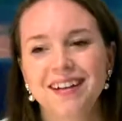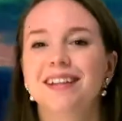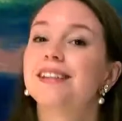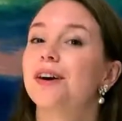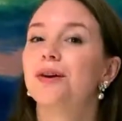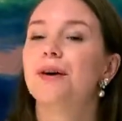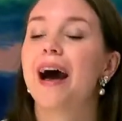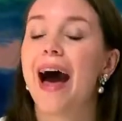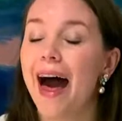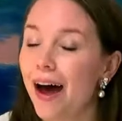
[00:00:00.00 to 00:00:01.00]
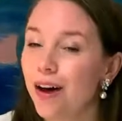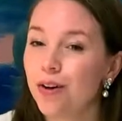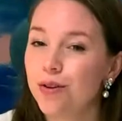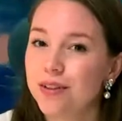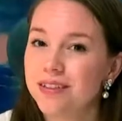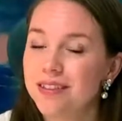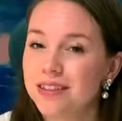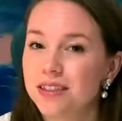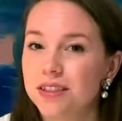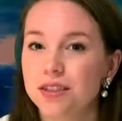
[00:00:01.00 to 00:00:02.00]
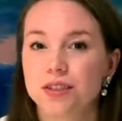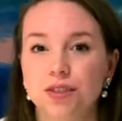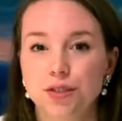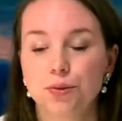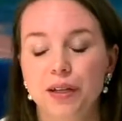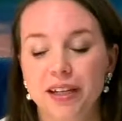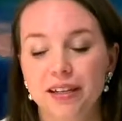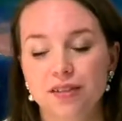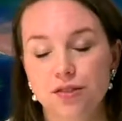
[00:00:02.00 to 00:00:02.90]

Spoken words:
So how do we